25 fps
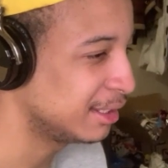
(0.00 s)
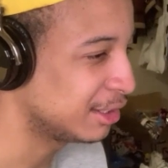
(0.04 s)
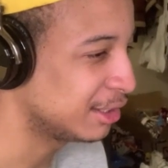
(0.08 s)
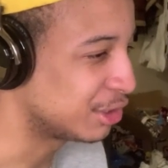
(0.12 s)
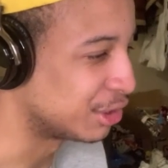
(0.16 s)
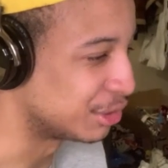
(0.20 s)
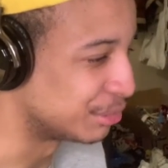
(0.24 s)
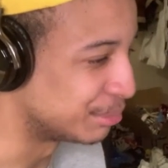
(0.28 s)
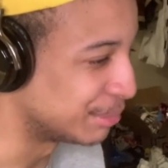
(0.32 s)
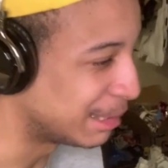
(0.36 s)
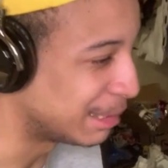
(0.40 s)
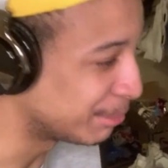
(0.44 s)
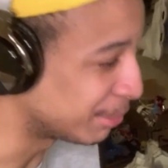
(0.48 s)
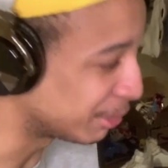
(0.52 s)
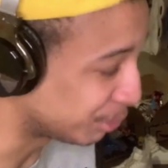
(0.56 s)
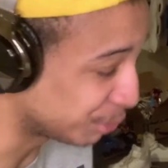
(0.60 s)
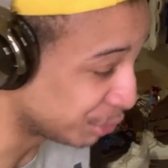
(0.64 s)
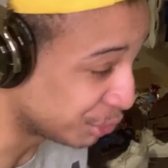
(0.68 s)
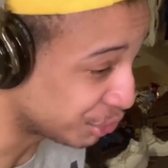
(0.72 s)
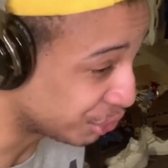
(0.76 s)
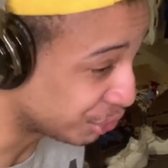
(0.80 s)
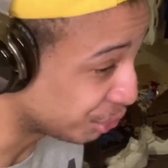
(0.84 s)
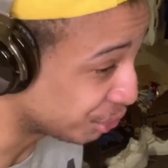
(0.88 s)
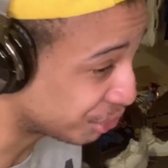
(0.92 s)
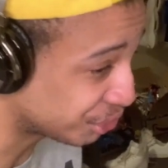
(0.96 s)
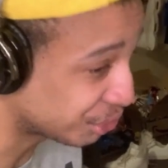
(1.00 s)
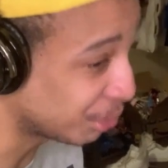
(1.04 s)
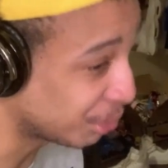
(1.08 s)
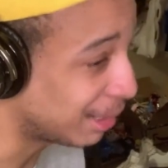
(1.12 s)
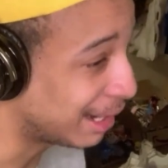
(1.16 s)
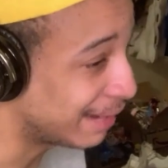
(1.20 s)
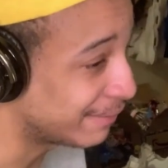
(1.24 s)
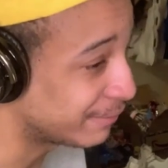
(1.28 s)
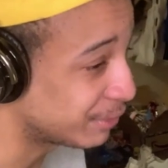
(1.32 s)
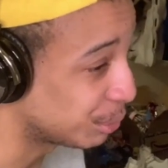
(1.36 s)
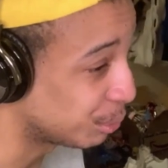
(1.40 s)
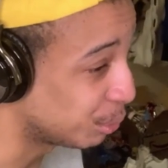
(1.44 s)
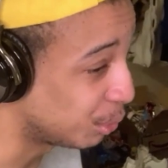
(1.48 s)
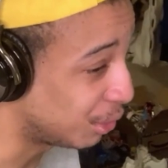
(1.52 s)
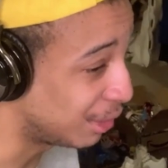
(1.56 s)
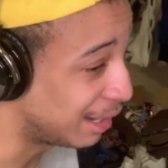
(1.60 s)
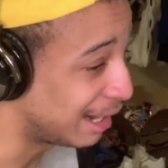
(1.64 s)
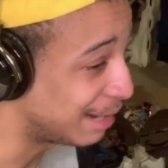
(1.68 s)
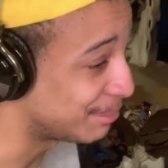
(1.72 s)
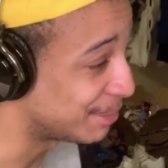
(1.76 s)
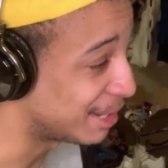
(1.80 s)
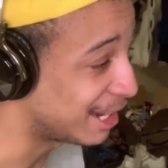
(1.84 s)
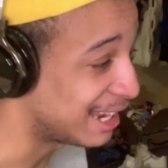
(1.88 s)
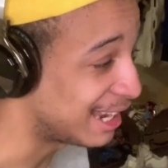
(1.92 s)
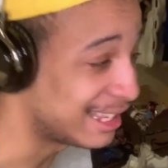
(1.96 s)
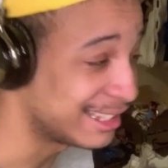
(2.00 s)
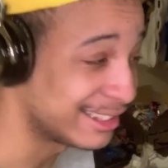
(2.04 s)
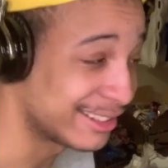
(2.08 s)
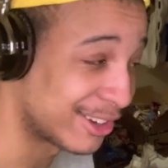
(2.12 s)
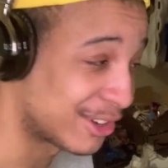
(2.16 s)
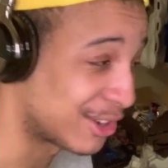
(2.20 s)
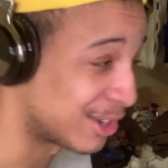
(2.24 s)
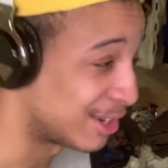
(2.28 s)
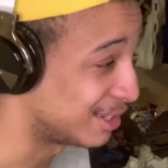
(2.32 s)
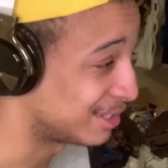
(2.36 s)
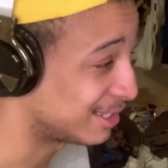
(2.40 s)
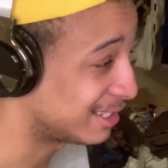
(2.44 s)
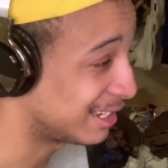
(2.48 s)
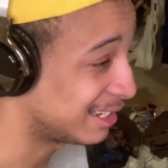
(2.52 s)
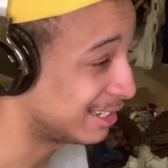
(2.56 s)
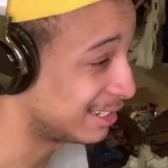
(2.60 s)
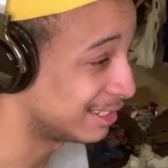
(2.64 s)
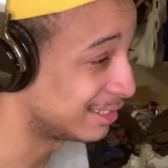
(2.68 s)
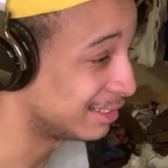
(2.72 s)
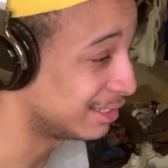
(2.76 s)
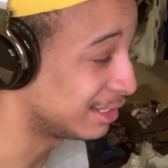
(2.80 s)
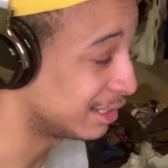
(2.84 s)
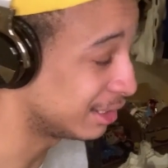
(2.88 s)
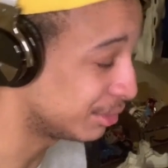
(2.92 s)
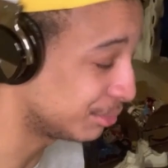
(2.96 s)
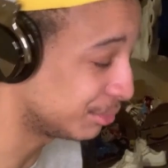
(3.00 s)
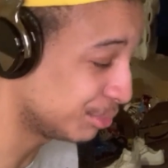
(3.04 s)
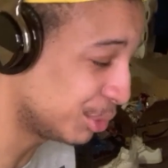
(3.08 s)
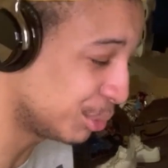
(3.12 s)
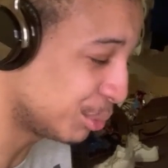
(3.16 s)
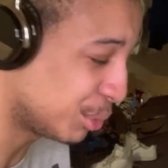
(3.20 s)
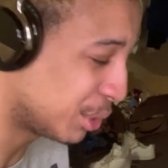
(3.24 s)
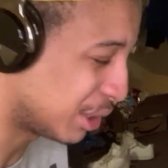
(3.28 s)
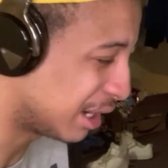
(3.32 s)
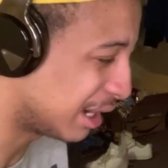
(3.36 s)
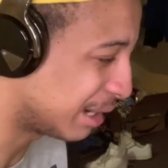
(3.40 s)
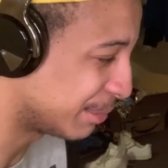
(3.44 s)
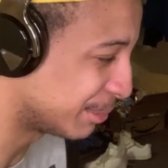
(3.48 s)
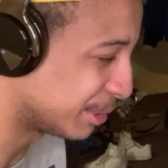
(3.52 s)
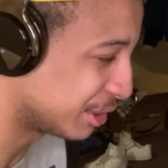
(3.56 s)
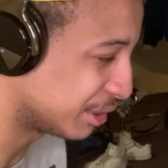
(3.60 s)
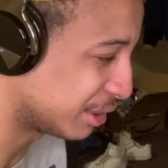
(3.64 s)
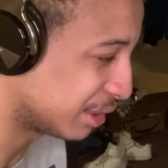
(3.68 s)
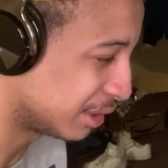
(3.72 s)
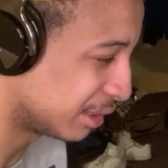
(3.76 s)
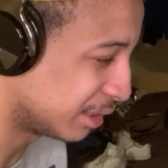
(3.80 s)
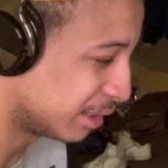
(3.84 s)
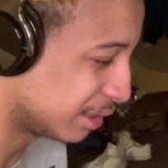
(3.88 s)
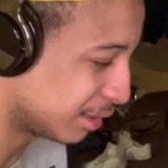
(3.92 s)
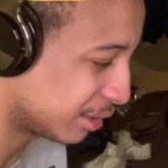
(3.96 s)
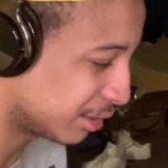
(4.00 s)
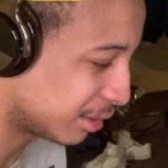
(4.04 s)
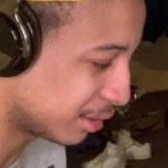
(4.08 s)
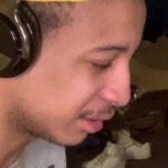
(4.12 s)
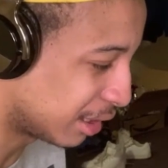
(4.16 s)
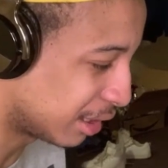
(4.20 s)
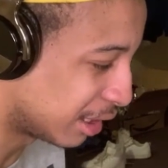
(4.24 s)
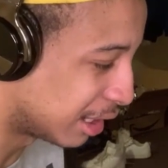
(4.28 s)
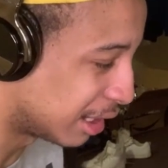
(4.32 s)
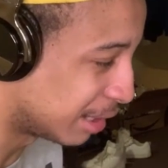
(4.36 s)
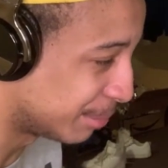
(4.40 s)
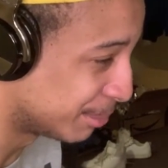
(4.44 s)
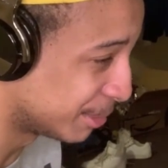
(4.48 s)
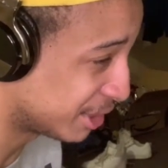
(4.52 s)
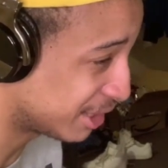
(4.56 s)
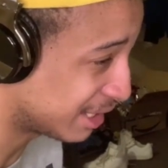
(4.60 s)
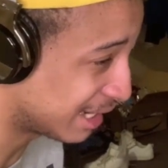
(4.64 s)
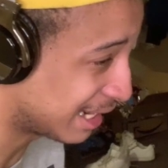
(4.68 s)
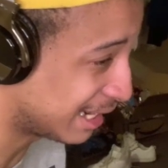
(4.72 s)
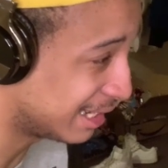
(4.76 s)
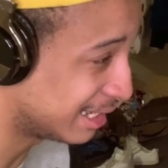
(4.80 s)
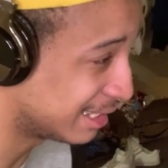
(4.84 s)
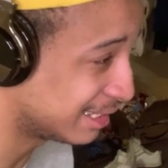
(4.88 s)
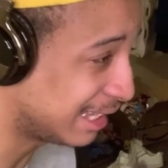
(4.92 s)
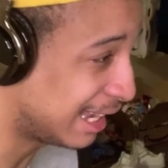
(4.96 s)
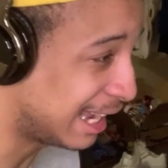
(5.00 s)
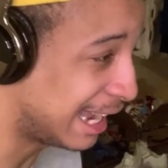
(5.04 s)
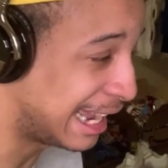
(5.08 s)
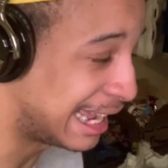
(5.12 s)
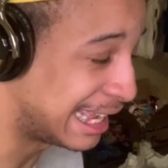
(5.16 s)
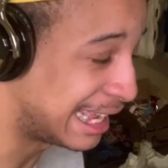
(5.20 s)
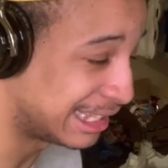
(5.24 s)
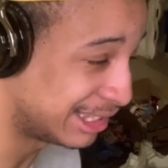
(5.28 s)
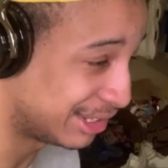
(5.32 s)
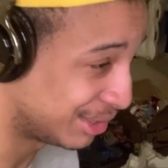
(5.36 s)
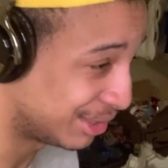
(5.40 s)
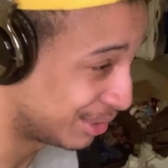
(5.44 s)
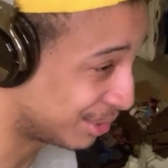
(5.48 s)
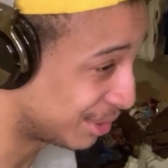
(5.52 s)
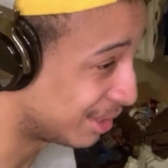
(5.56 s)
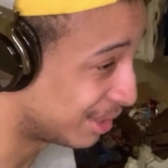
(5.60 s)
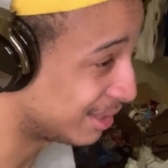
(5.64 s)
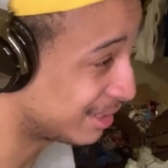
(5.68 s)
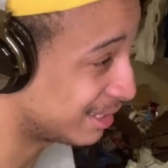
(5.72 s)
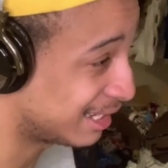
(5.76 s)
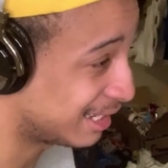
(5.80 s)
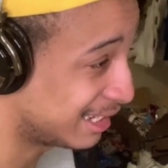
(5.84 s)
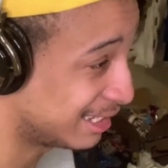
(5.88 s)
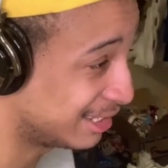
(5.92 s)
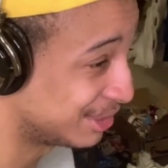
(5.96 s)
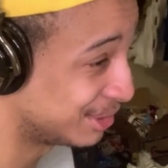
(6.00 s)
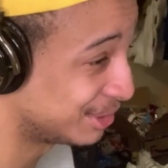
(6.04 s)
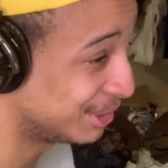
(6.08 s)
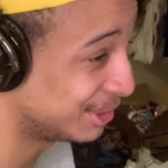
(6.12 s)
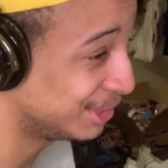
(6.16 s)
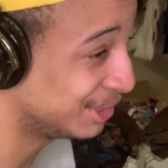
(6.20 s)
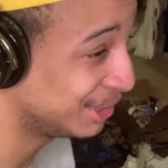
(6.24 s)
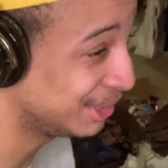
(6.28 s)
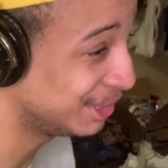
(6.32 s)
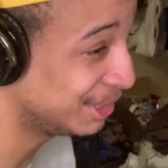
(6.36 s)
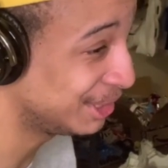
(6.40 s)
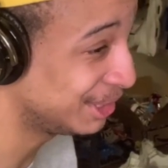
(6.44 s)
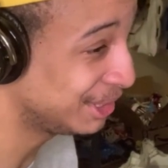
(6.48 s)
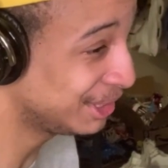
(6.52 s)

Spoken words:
Because remember, you still have the Warhammer and the Cart Titan. No, not Warhammer, the Armor Titan and the Cart Titan.